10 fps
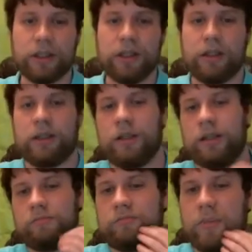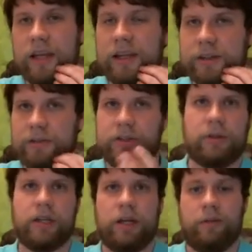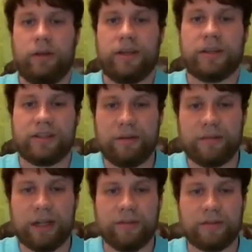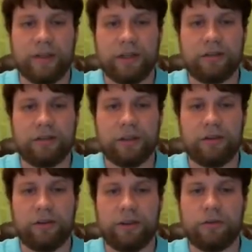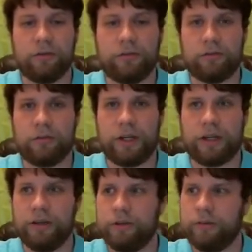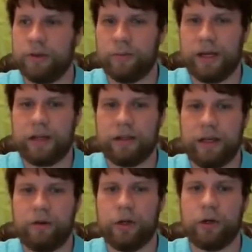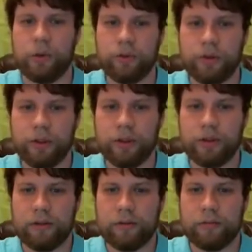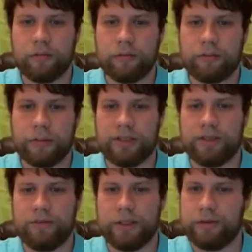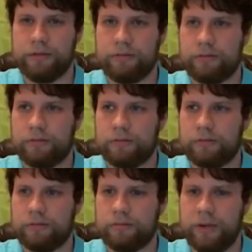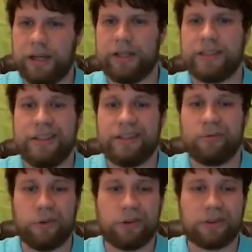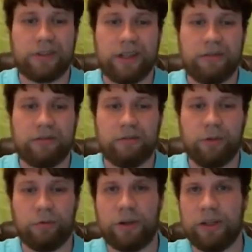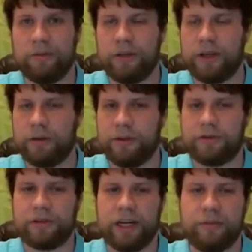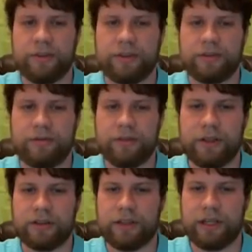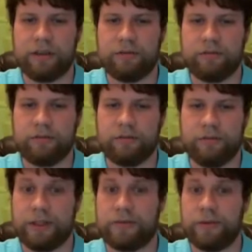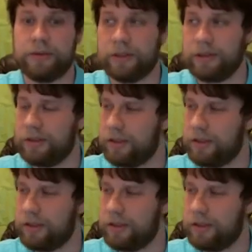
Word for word: Uh, I'd like to do something to help them at the same time as well, although what I can do for them, I, I don't know. Because of the way desolation works, they won't want to live together with the tribe as things are now, and vice versa.